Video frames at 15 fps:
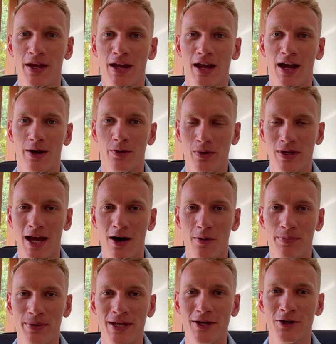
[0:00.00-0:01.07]
and we
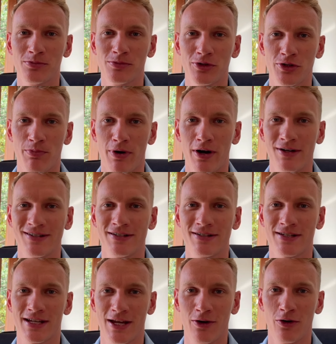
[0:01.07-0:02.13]
help e-commerce partners
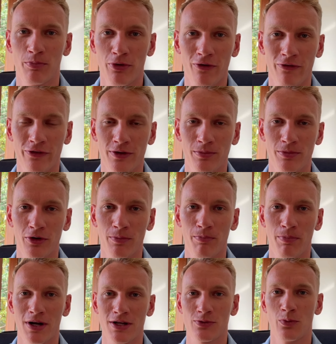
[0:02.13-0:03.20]
scale profitable
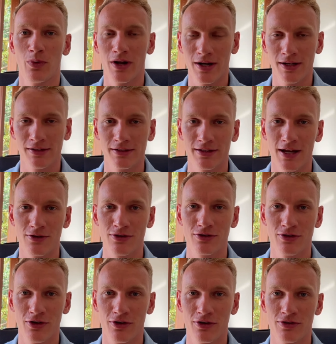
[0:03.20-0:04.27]
past
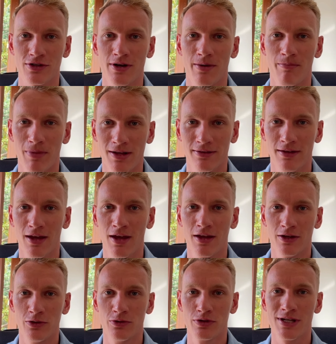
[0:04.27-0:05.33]
100,000 euros a month
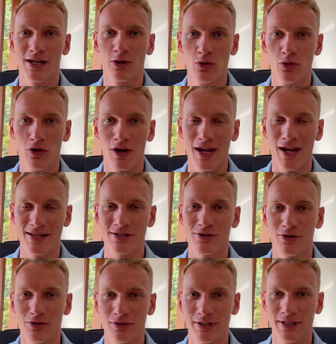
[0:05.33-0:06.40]
using Google Ads
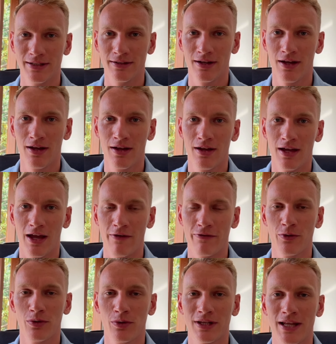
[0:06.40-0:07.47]
only.
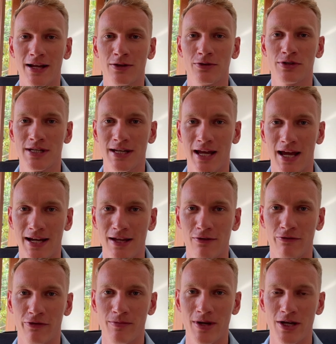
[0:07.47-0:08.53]
If you would like to see any
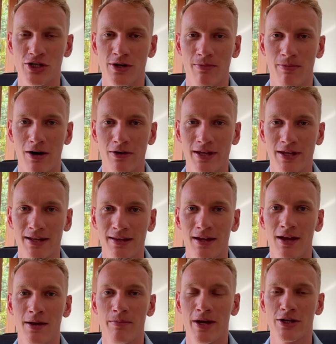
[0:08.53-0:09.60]
information about
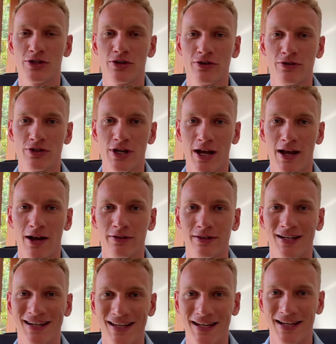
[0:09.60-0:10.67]
that, make sure you check out
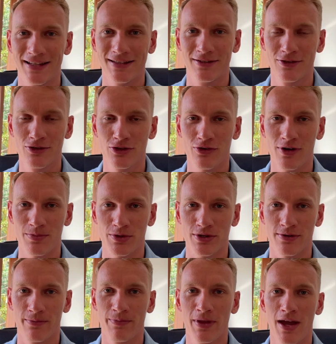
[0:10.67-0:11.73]
the link in the
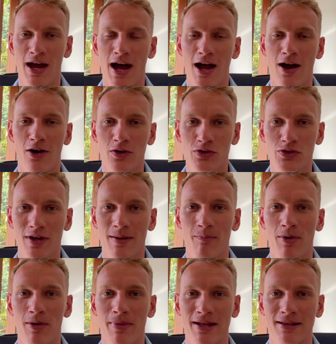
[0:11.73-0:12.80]
description. I also
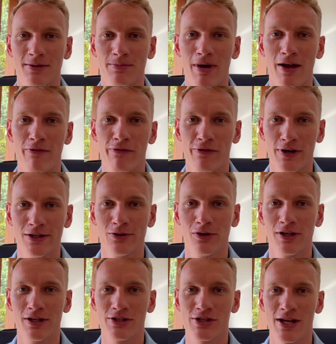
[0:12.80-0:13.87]
implemented my free
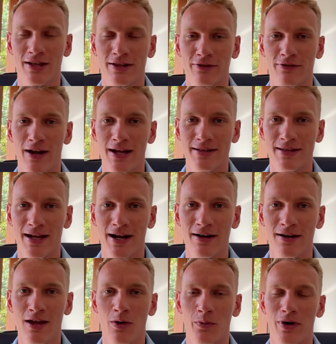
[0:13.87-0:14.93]
knowledge center right
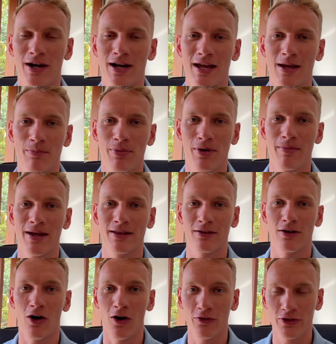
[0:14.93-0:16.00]
there, where I implement
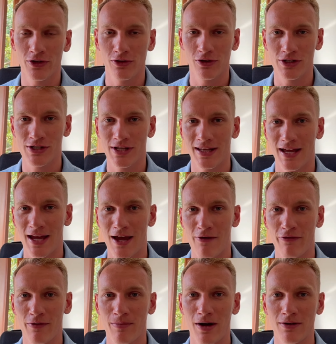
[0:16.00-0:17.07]
all the knowledge that I
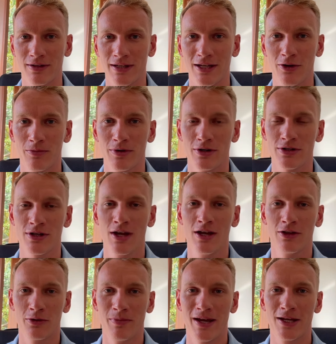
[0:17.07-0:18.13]
have about e-commerce
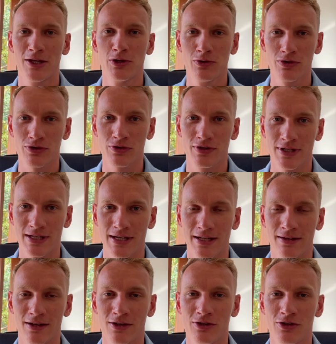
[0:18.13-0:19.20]
to make you
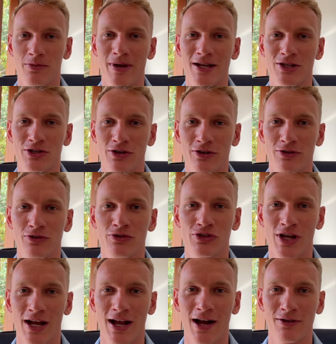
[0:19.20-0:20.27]
succeed. So make sure to
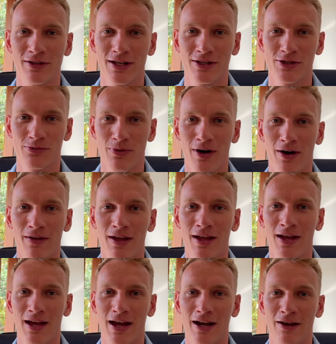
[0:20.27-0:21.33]
check out that as well.
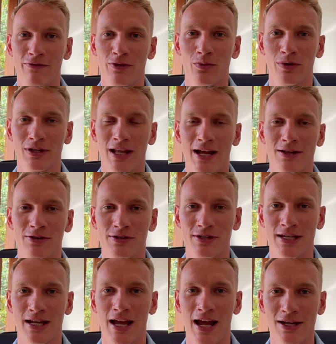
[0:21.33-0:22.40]
And if you would like to
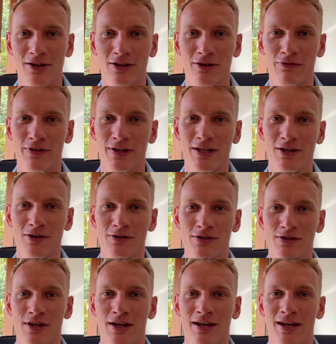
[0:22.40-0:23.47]
see any other
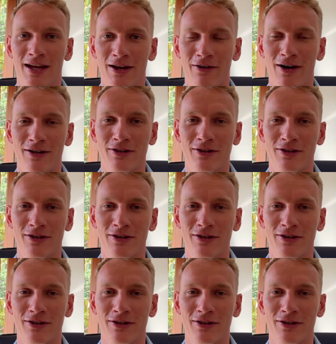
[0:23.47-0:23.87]
videos, here are the